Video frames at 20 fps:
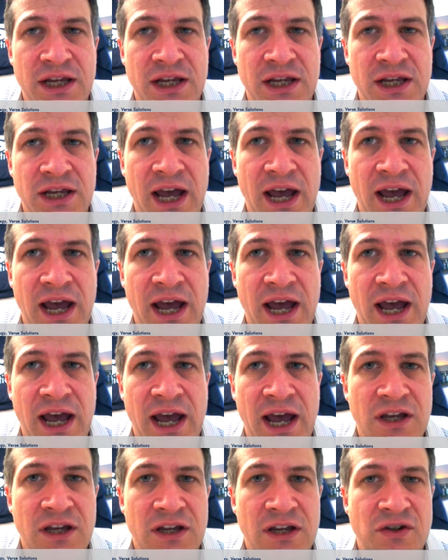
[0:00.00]
have
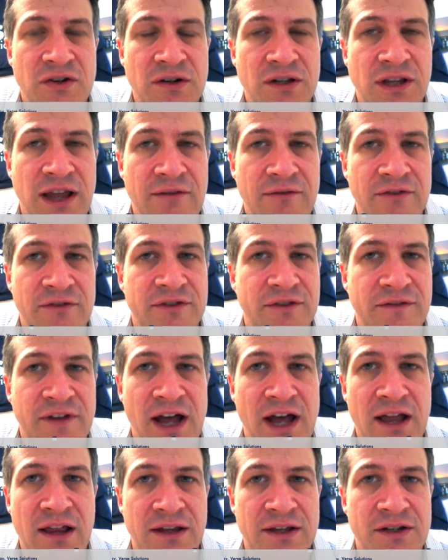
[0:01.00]
certain levels
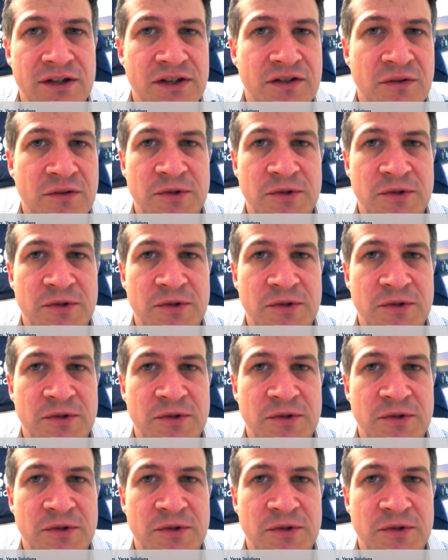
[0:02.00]
of knowledge.